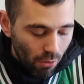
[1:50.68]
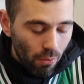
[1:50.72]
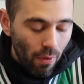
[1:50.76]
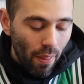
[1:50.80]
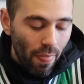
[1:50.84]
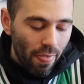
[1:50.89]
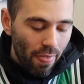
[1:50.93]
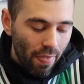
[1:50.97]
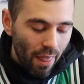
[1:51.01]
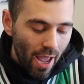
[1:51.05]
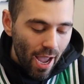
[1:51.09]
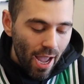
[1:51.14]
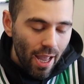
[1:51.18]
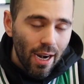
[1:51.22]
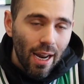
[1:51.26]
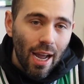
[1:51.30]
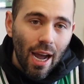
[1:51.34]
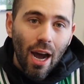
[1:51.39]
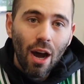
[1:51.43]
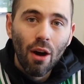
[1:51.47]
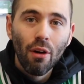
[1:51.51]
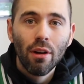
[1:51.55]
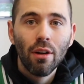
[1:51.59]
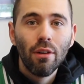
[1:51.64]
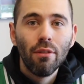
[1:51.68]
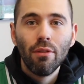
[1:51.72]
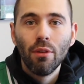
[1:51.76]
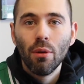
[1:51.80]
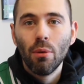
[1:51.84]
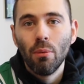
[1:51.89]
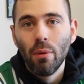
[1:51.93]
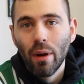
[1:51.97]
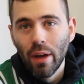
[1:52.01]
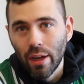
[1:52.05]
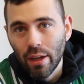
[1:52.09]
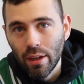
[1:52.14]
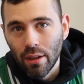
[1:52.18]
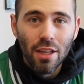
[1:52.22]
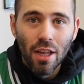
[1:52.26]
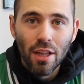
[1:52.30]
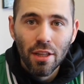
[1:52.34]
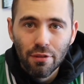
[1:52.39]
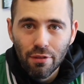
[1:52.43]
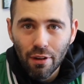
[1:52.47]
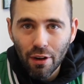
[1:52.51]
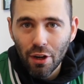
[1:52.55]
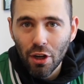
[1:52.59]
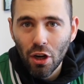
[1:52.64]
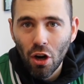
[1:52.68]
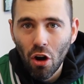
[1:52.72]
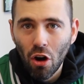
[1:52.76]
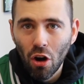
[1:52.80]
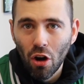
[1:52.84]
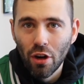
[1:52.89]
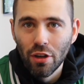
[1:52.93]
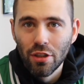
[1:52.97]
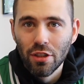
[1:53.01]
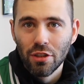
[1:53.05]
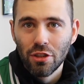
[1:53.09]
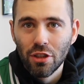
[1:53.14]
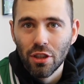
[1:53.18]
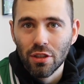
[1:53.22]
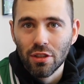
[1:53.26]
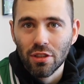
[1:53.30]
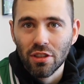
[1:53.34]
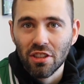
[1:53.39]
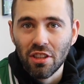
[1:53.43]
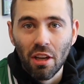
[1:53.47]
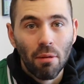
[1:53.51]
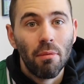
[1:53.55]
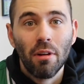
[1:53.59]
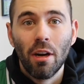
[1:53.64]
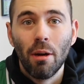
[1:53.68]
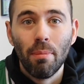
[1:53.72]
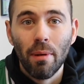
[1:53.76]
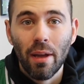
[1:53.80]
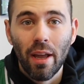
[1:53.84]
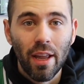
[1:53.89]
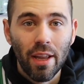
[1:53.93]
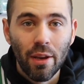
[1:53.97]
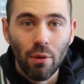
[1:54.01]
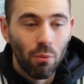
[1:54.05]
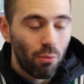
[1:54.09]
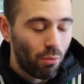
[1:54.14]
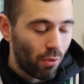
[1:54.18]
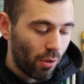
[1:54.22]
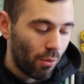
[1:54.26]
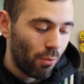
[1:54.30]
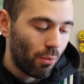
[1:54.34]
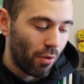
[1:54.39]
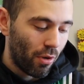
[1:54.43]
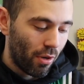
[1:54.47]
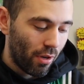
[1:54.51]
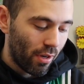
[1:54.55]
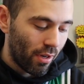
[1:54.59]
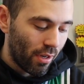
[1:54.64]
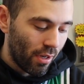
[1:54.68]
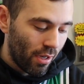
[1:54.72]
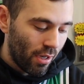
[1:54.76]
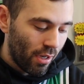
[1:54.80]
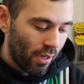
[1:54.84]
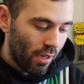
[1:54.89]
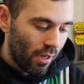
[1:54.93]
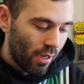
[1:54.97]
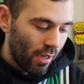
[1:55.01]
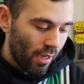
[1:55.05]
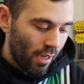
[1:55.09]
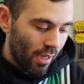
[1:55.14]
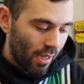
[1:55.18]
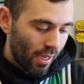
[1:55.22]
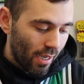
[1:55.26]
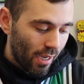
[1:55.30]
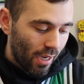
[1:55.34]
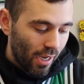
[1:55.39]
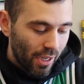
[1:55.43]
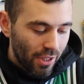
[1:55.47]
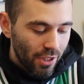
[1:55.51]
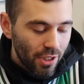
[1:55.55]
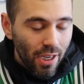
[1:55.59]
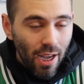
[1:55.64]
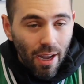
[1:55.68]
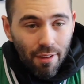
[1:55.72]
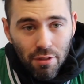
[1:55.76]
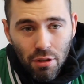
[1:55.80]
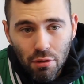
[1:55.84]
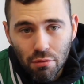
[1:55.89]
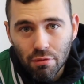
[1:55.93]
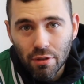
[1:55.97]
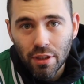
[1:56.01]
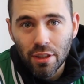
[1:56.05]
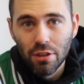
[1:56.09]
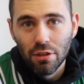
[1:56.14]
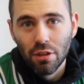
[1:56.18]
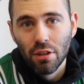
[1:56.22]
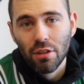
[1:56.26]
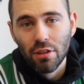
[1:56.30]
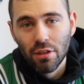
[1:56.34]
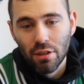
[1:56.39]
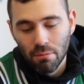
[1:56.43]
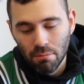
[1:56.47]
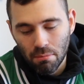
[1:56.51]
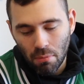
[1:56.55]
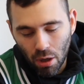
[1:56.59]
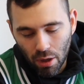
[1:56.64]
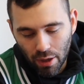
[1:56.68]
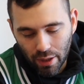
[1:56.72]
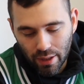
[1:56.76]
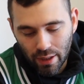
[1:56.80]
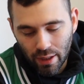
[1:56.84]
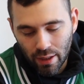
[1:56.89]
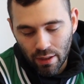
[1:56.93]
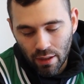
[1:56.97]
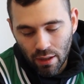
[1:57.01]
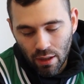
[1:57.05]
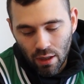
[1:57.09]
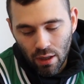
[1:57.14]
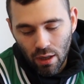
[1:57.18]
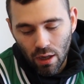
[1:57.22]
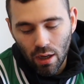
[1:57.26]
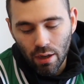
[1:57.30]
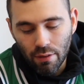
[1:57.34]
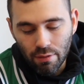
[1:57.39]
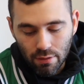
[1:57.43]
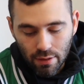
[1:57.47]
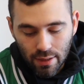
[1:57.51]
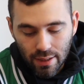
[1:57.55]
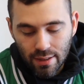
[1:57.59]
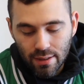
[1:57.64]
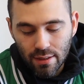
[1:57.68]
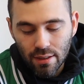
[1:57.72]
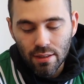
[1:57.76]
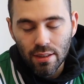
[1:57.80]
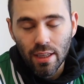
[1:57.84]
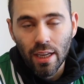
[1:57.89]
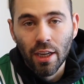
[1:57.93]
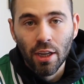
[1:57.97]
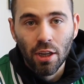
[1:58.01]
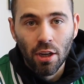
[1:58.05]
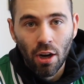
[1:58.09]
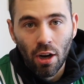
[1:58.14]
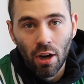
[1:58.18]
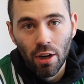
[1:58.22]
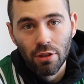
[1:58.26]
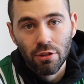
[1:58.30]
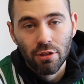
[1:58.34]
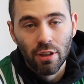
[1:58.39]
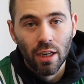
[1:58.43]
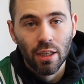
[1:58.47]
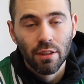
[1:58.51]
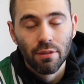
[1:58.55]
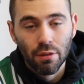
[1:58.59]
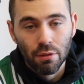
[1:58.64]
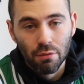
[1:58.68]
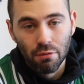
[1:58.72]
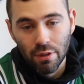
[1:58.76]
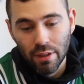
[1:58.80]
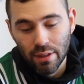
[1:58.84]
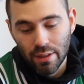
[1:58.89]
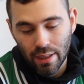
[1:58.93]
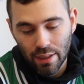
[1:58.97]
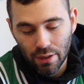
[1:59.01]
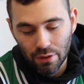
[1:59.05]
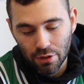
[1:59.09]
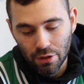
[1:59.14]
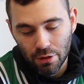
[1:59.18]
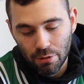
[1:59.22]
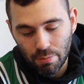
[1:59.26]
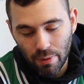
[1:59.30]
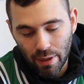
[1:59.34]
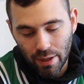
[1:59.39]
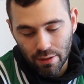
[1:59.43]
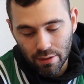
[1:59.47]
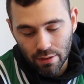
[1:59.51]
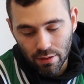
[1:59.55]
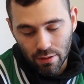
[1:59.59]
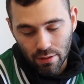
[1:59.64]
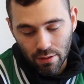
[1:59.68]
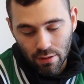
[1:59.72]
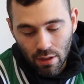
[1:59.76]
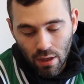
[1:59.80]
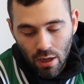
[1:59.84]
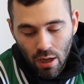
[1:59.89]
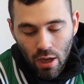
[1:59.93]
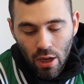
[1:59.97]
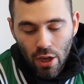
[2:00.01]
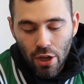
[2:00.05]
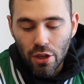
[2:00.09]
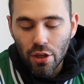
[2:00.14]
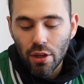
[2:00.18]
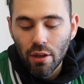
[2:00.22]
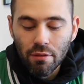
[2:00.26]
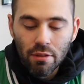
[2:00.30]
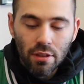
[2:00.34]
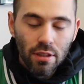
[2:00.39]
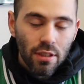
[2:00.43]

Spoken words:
with that out of the way, it's very hard to just sum it up in one word. You have to research the market of leases and contracts for retail spaces. You have to